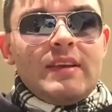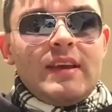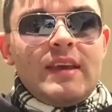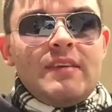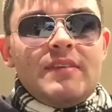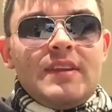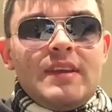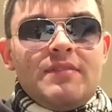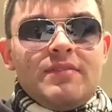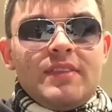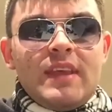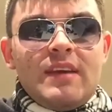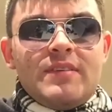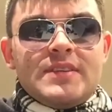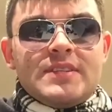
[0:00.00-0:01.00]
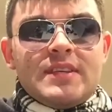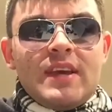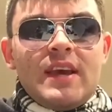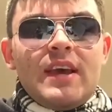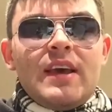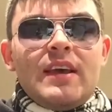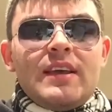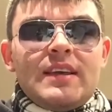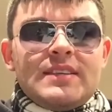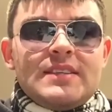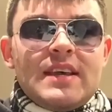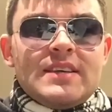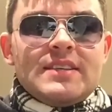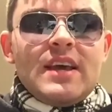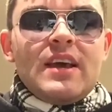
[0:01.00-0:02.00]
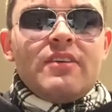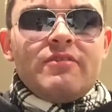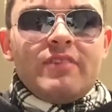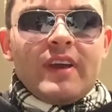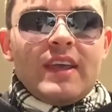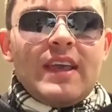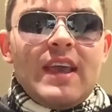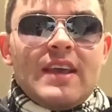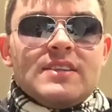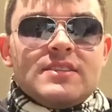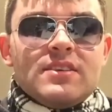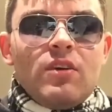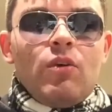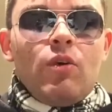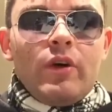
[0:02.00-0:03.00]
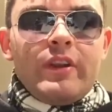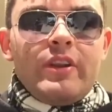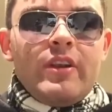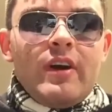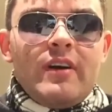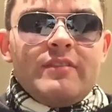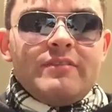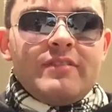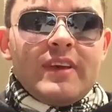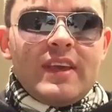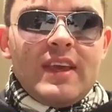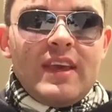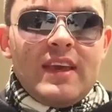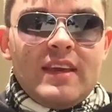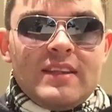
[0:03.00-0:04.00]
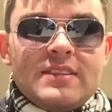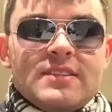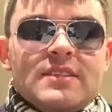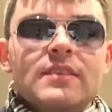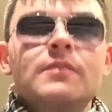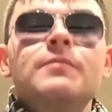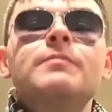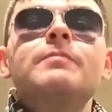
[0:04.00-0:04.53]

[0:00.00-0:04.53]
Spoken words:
even if there is, it says for kids or not for kids,